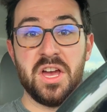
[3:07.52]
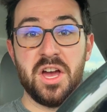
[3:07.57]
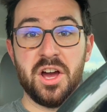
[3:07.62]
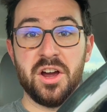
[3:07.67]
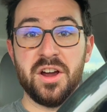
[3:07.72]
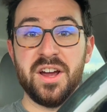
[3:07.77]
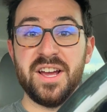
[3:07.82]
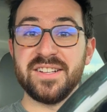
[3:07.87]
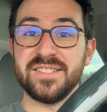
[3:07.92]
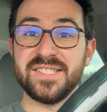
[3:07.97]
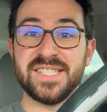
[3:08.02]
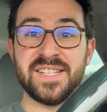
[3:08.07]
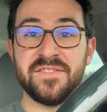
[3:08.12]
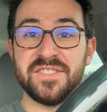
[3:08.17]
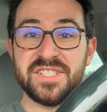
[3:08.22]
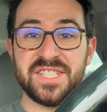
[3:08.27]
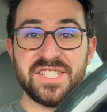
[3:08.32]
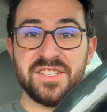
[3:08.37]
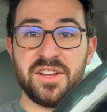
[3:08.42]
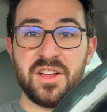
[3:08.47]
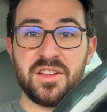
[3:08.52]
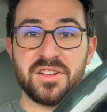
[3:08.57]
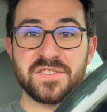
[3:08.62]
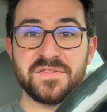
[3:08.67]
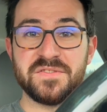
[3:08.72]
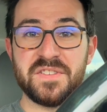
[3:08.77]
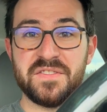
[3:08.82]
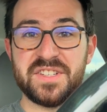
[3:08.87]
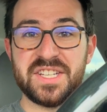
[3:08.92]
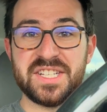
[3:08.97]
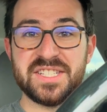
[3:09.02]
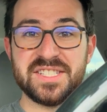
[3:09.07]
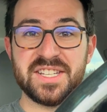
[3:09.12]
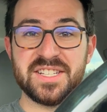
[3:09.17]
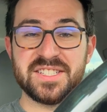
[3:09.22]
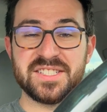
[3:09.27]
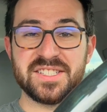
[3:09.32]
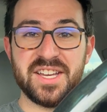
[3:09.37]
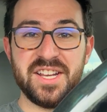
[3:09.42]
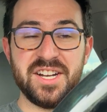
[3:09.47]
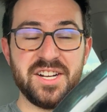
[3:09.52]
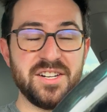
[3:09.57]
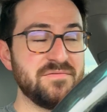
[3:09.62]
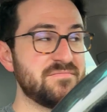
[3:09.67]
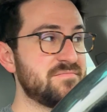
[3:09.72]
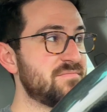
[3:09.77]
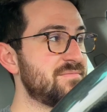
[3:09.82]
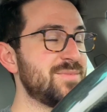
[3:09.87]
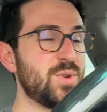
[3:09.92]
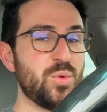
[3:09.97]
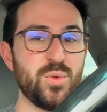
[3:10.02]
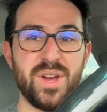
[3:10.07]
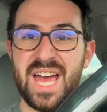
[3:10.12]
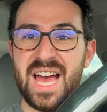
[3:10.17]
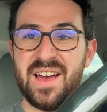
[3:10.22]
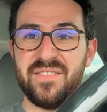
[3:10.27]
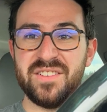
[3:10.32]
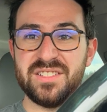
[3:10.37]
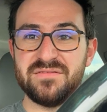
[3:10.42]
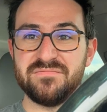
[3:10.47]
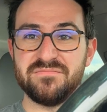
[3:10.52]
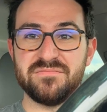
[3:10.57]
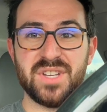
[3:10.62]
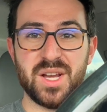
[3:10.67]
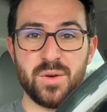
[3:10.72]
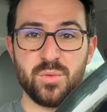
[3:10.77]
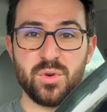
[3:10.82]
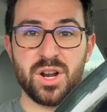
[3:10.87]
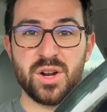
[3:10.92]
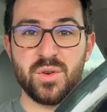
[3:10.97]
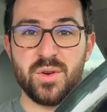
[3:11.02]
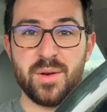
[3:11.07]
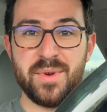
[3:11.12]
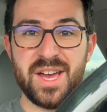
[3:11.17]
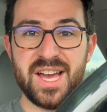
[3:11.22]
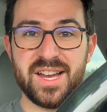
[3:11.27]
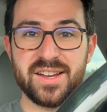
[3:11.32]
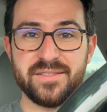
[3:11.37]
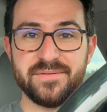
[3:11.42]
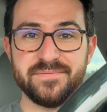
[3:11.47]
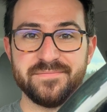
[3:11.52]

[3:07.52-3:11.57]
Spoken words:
All right, $17.15 later, we have it, and we're on our way back.